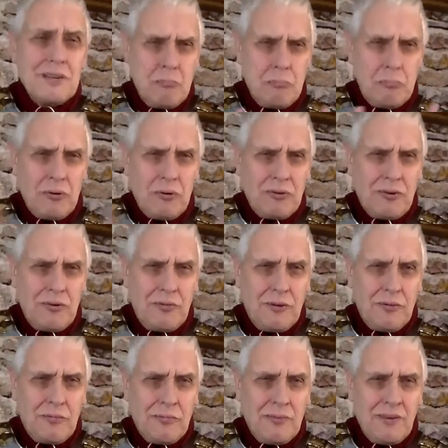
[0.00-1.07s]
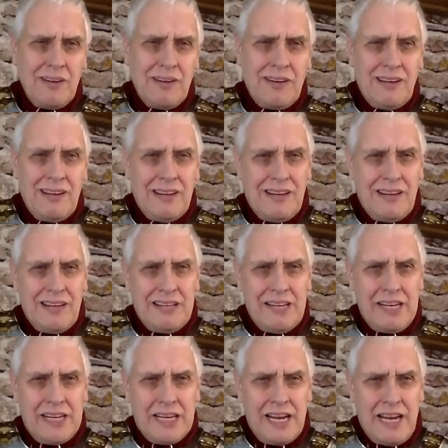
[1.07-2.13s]
both of them. And then he
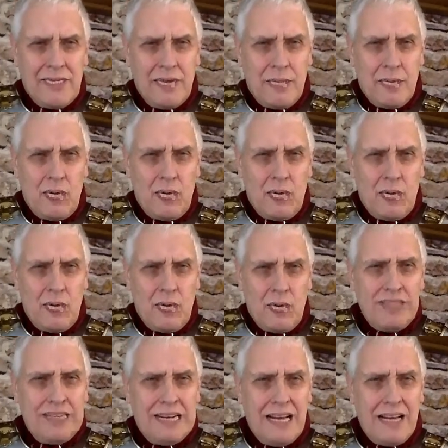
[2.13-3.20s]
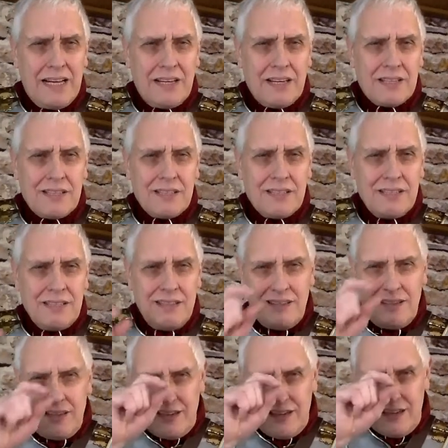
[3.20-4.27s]
gave them a wooden gladius.
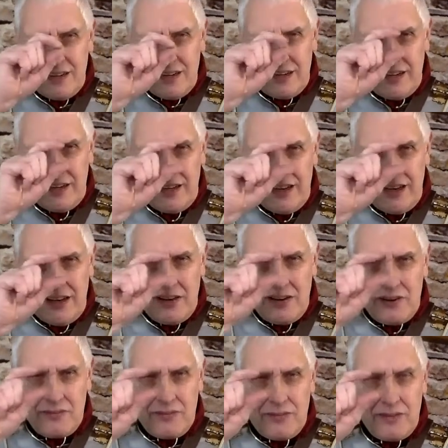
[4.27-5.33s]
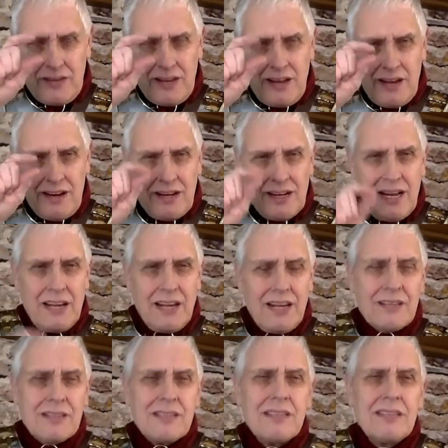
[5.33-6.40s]
And in the end of the
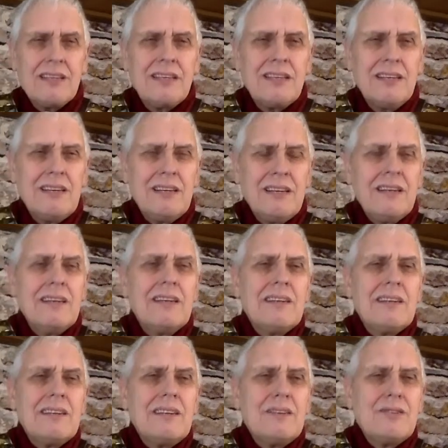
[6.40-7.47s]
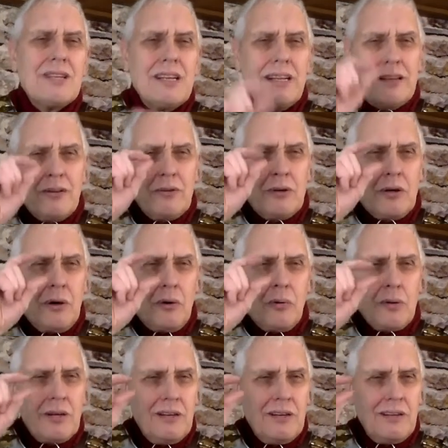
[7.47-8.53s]
gladius, there is a little
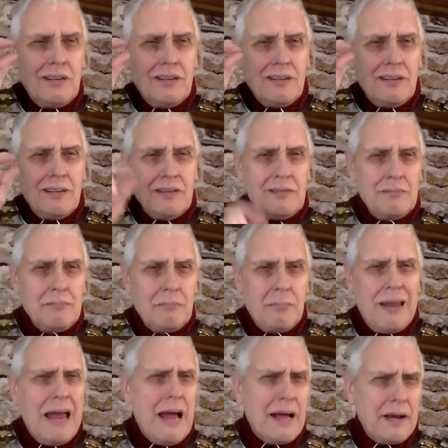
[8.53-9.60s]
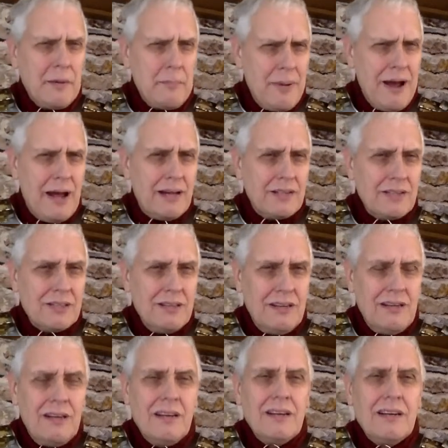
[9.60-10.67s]
gold plaque, a badge.
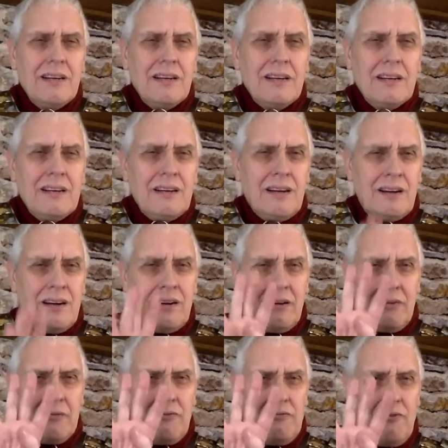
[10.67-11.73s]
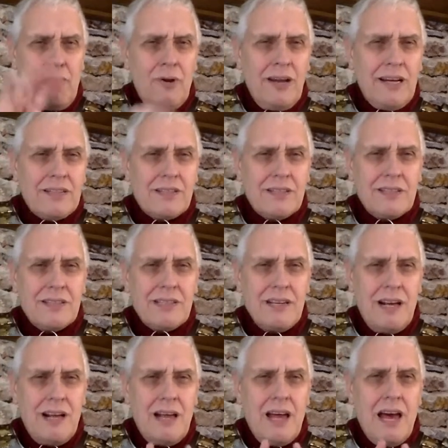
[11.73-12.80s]
And on it, 4 letters,
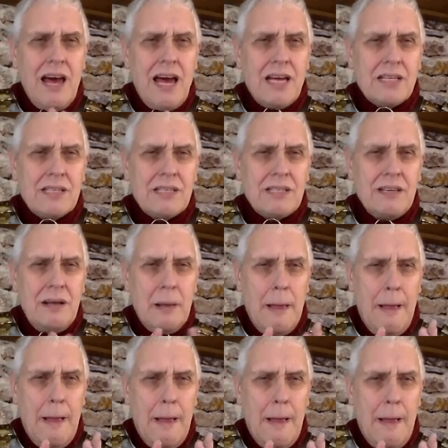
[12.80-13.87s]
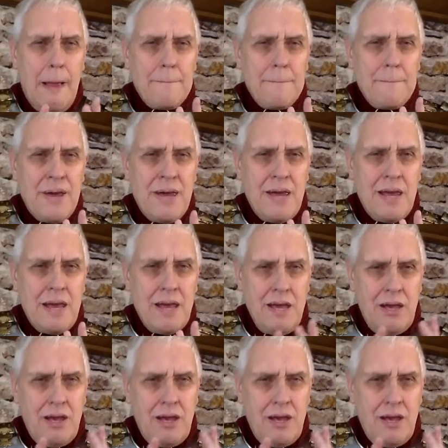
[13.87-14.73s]
SPQR.